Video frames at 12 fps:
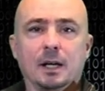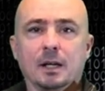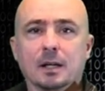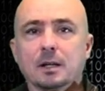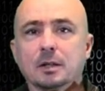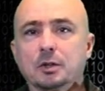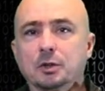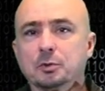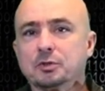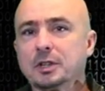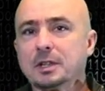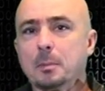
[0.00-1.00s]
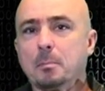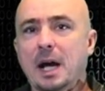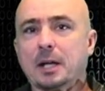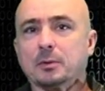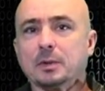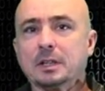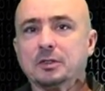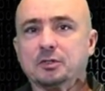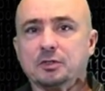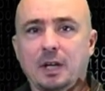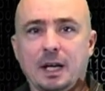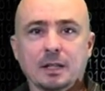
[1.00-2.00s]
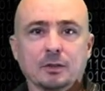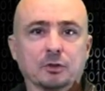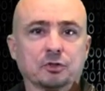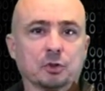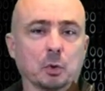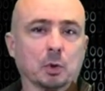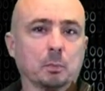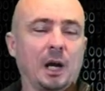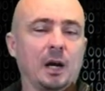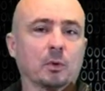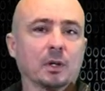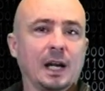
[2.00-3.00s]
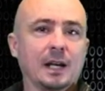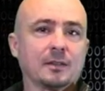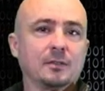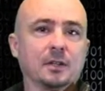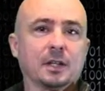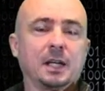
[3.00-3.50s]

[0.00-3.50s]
Uh, using the batteries and the solar power at the